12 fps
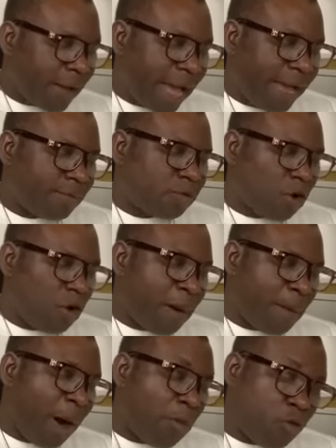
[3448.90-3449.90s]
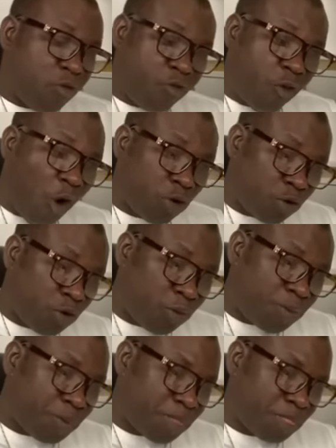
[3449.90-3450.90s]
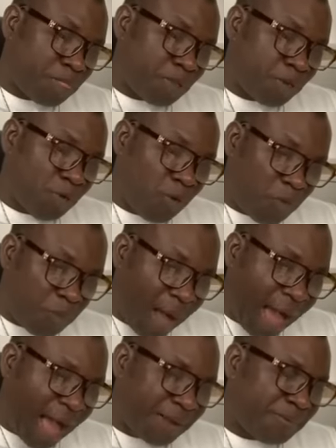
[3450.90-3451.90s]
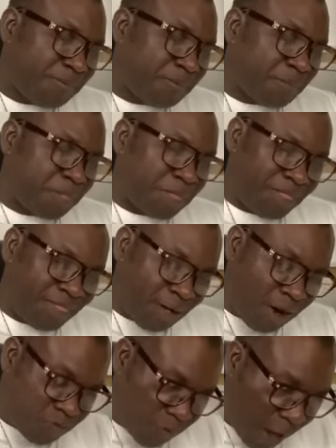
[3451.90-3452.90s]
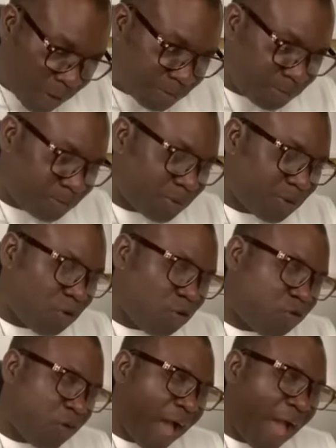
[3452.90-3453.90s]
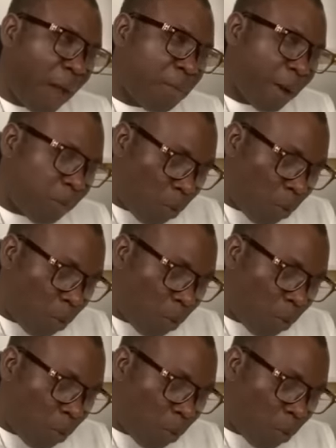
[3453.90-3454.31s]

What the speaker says: Okay, so my mom will fall, no? Opa, now I fight.